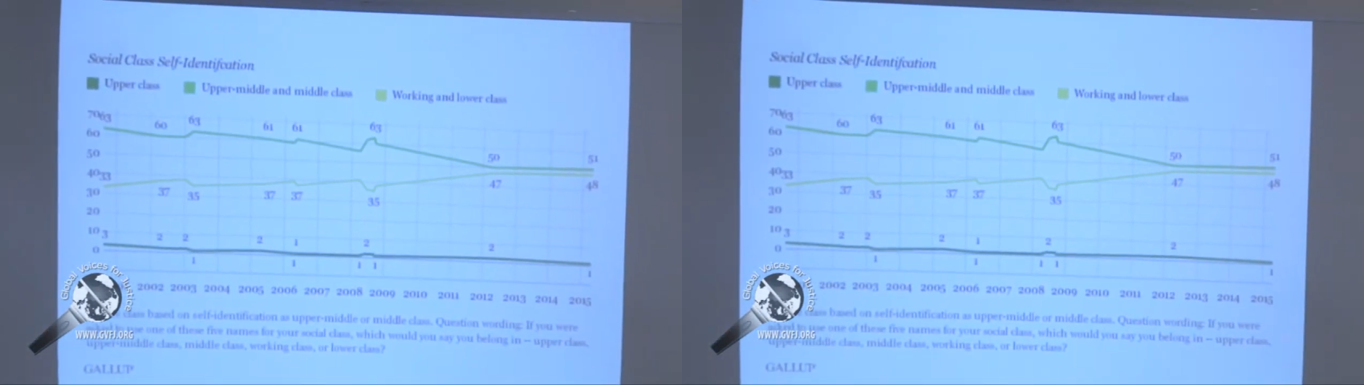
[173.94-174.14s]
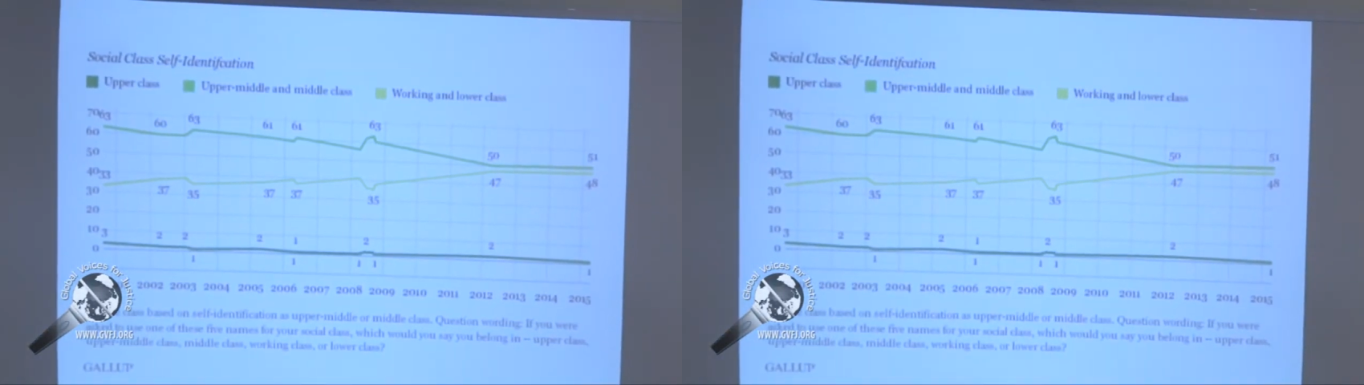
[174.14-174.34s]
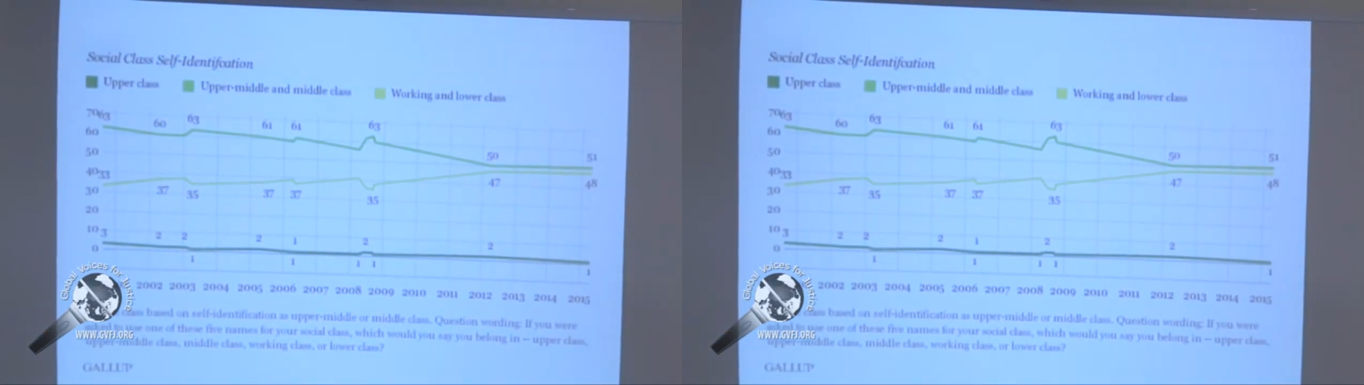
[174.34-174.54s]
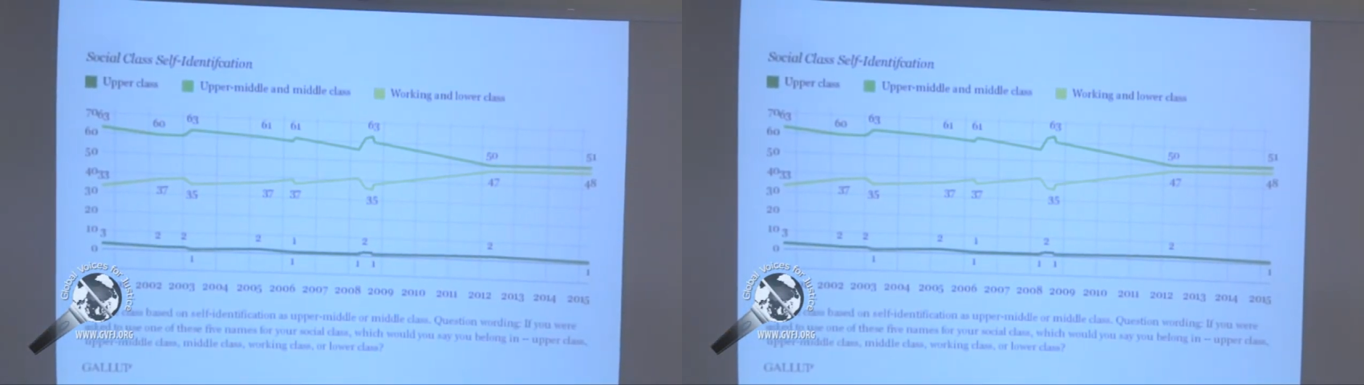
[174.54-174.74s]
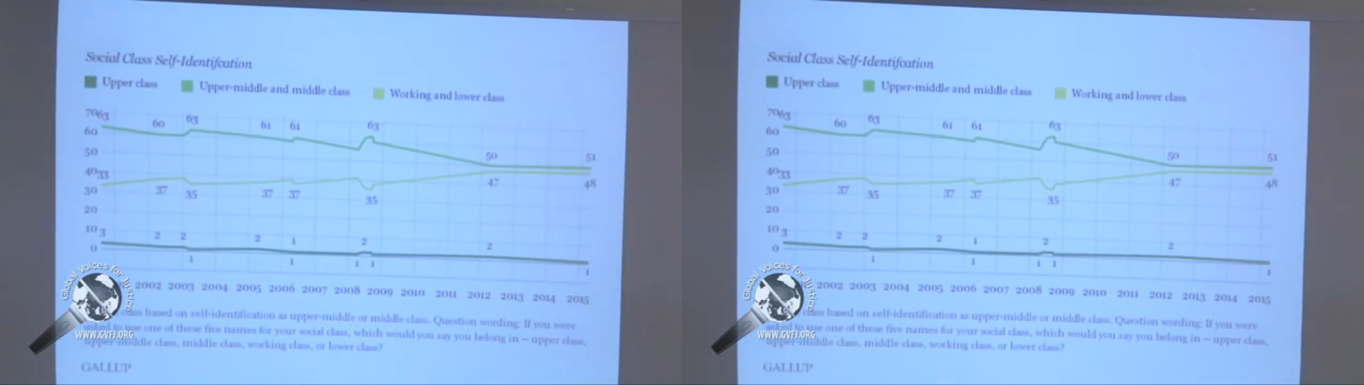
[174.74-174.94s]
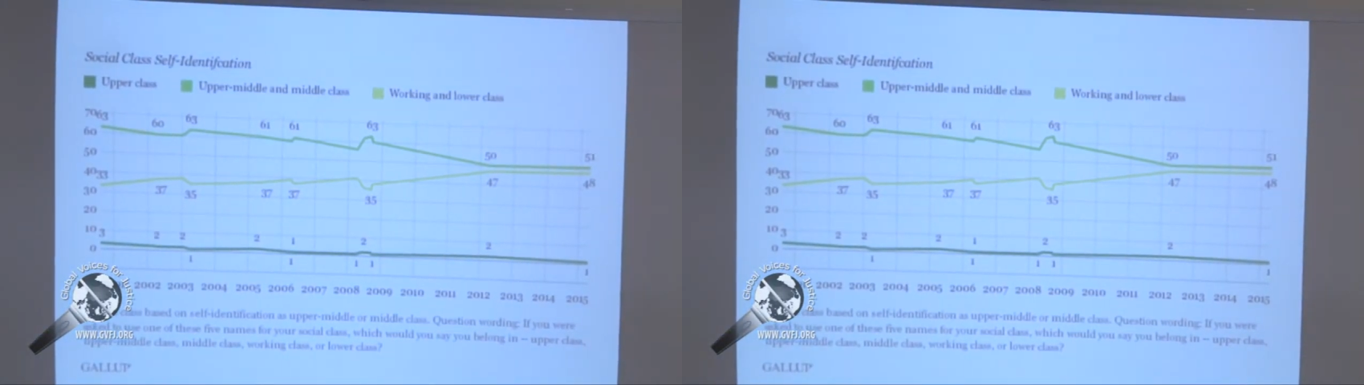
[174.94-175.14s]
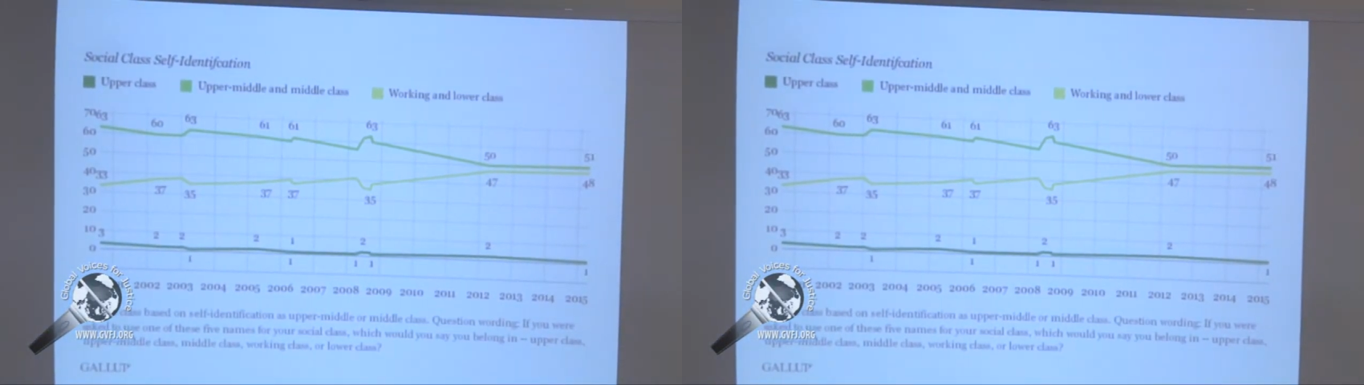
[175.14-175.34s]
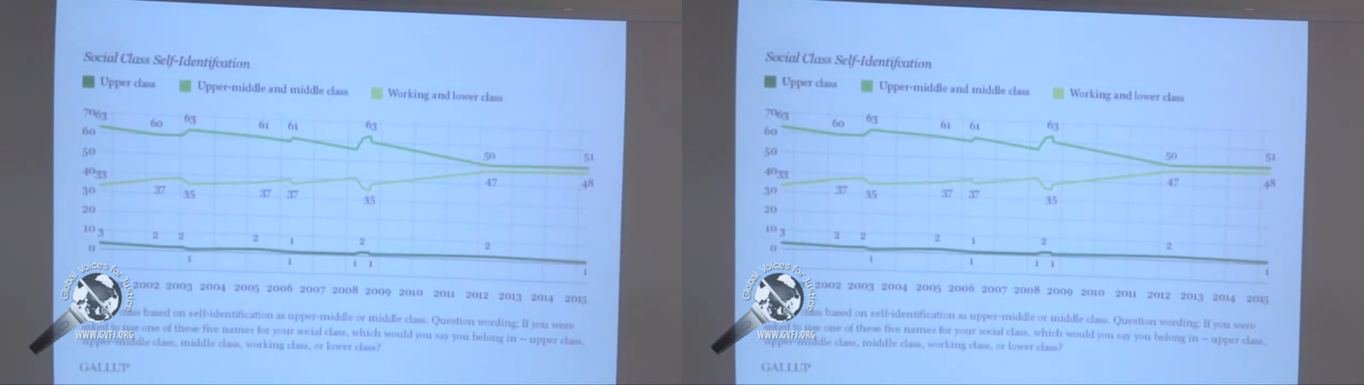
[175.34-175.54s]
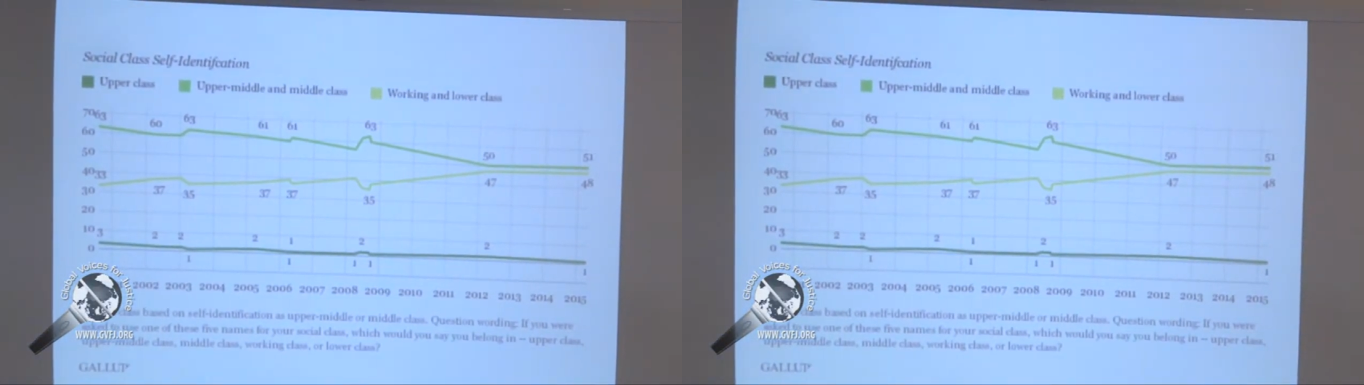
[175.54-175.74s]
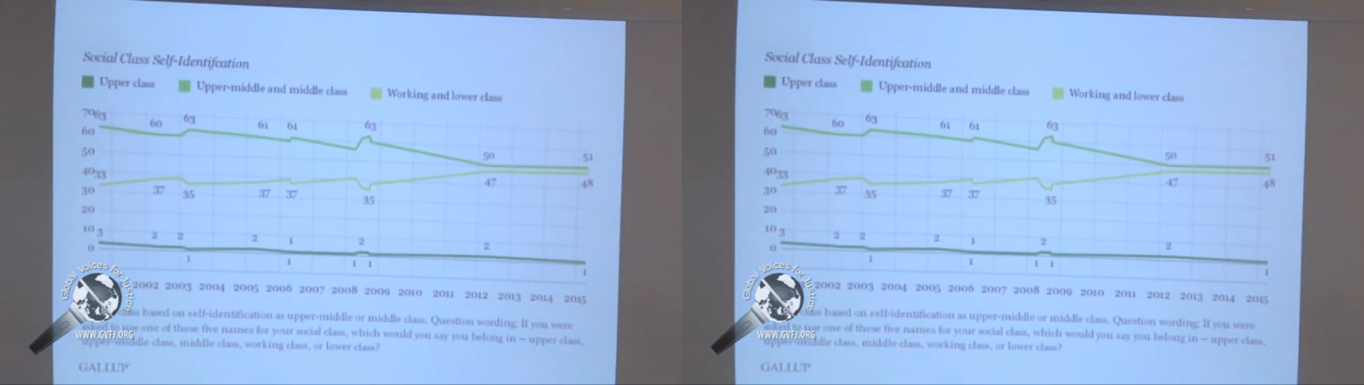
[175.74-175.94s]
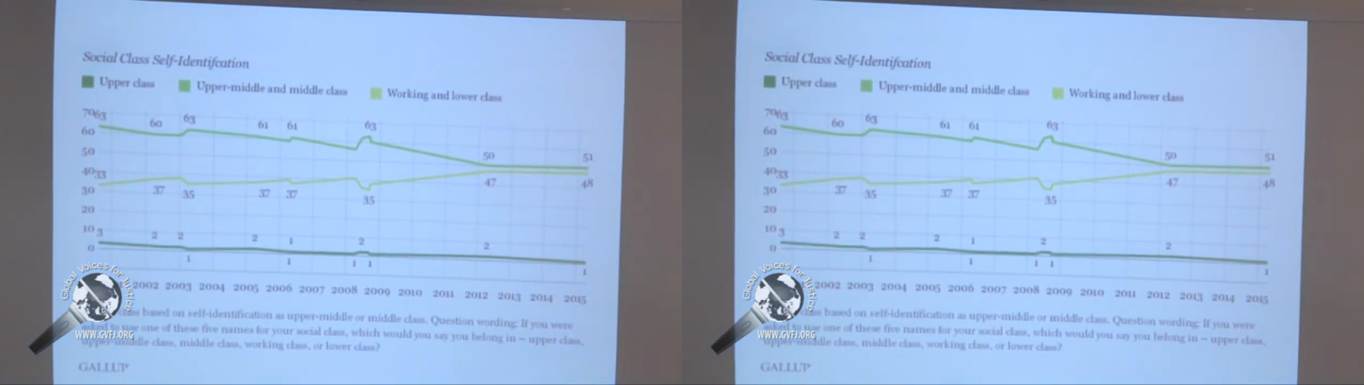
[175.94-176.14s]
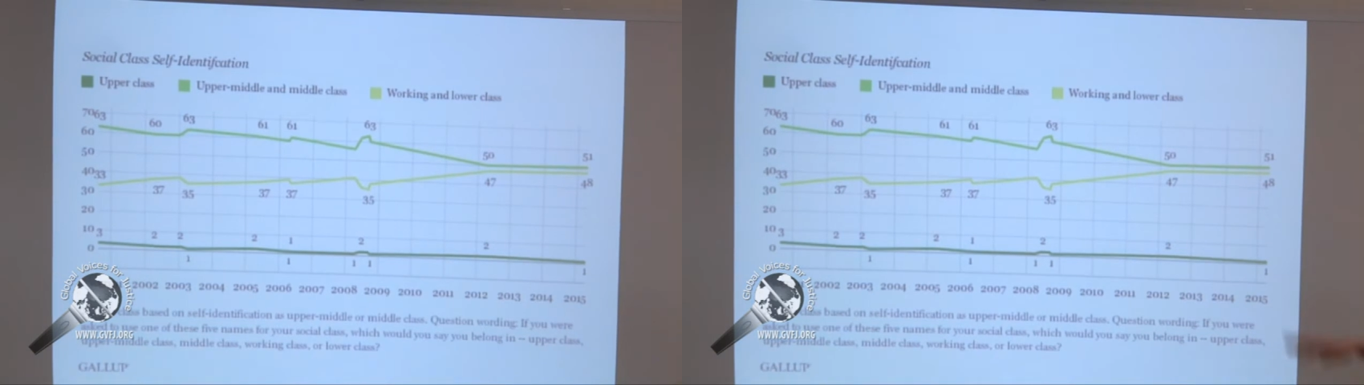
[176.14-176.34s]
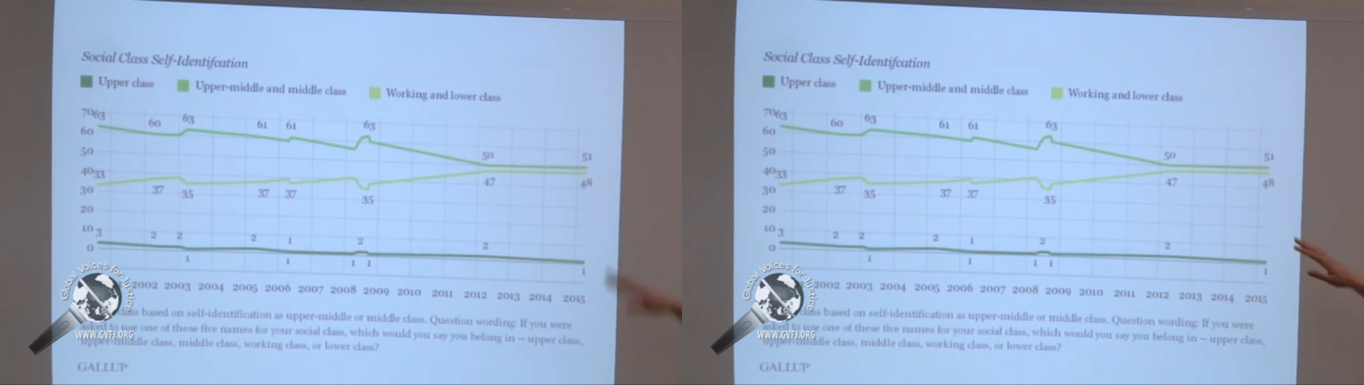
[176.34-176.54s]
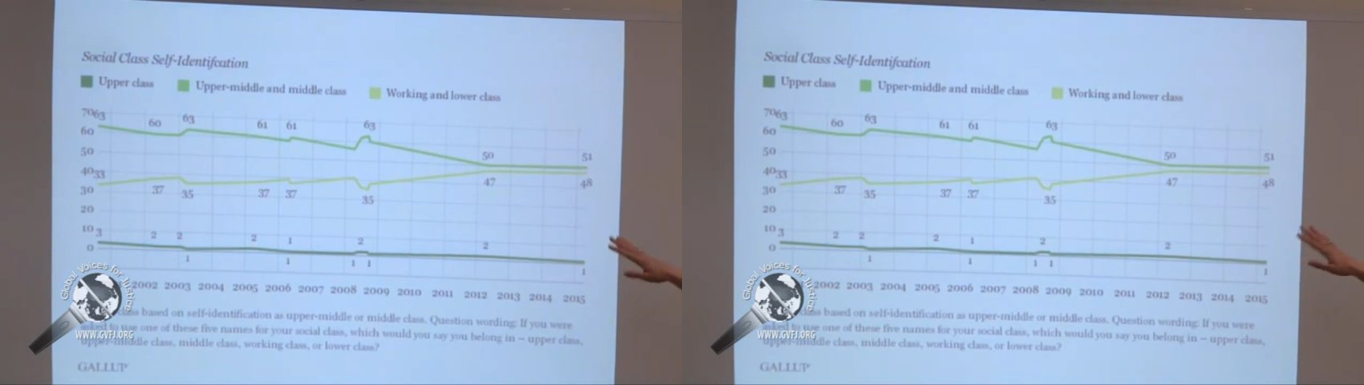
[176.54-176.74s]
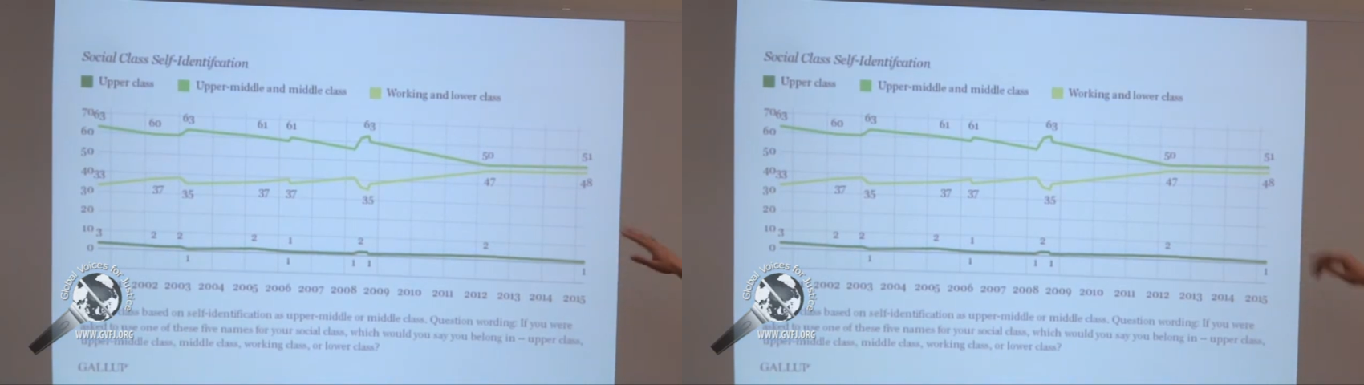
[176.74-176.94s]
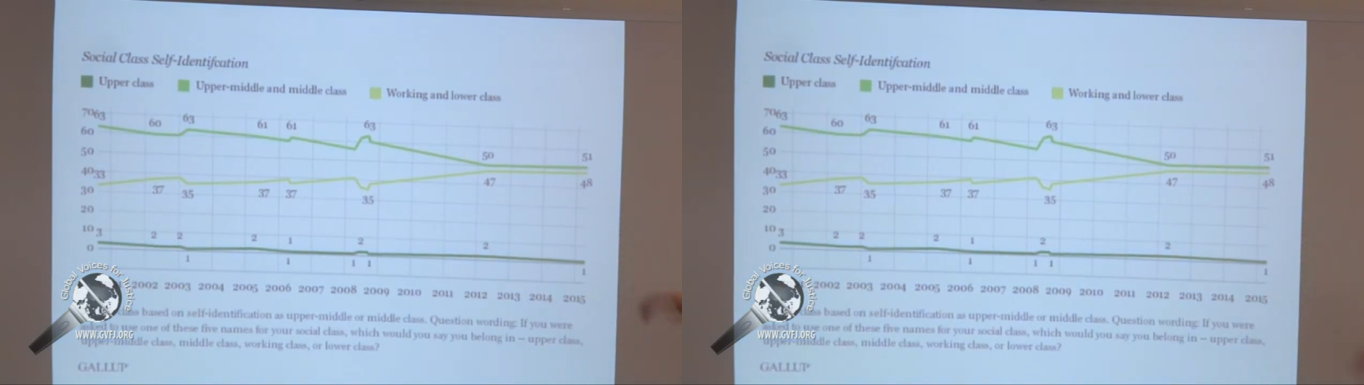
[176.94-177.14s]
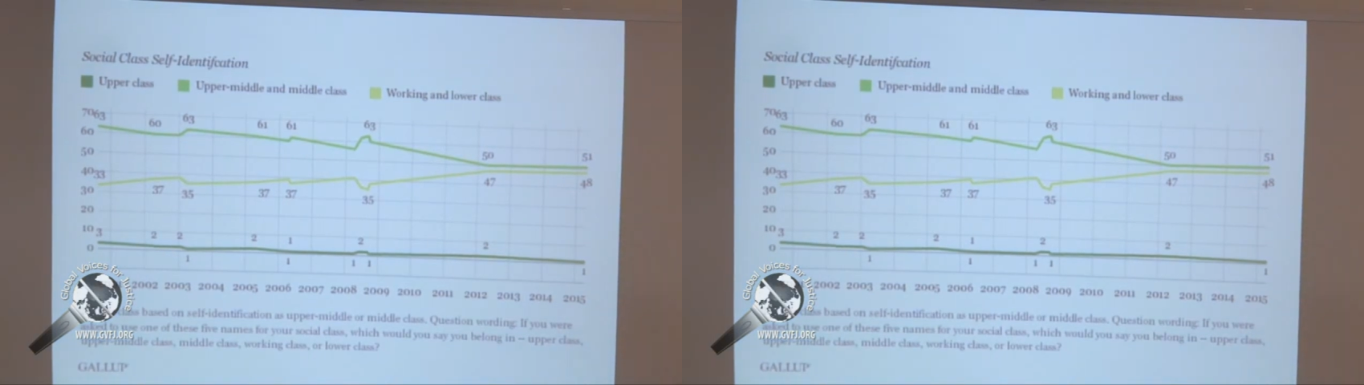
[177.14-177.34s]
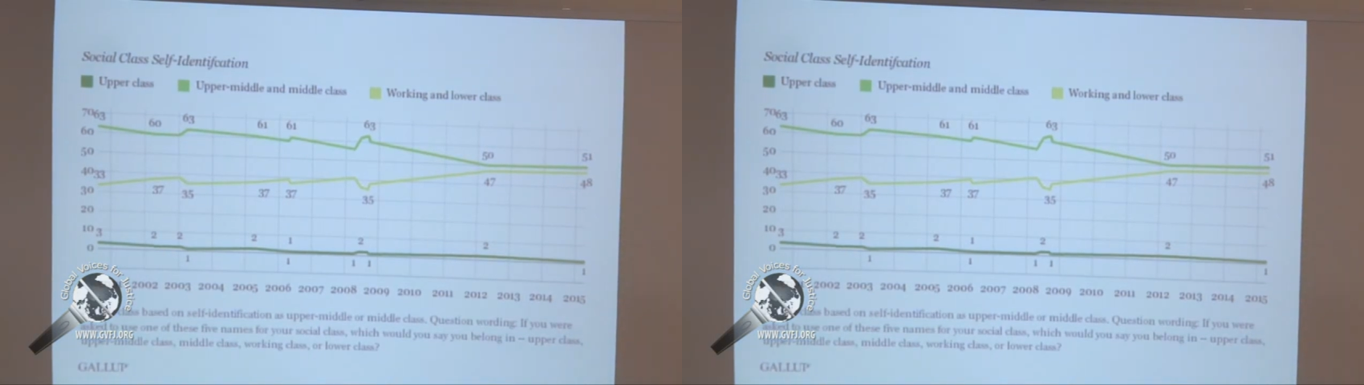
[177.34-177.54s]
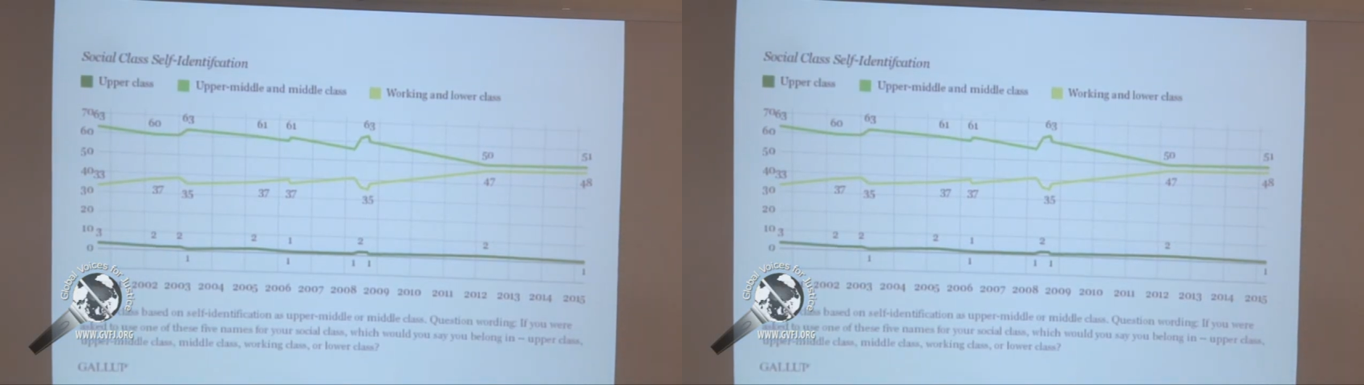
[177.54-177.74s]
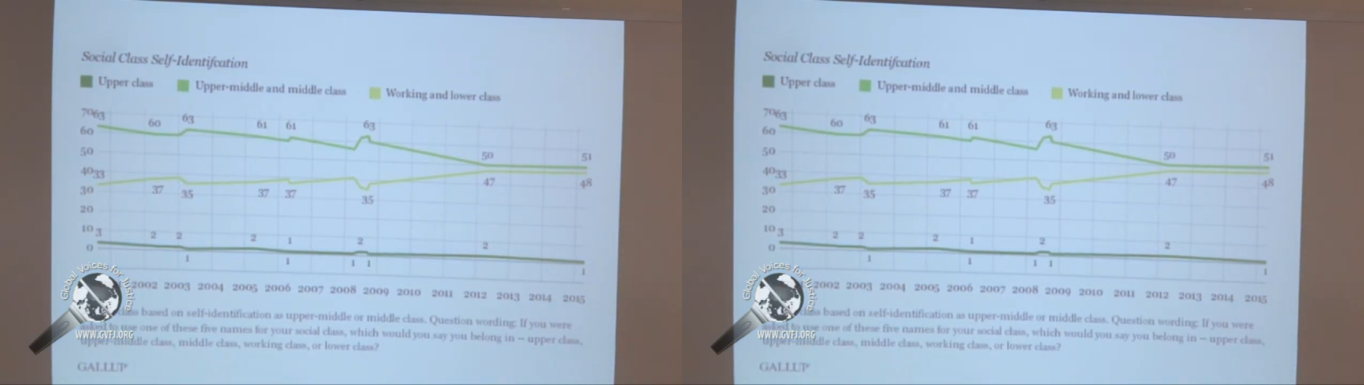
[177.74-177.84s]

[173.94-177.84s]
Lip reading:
[unreadable: no face in view]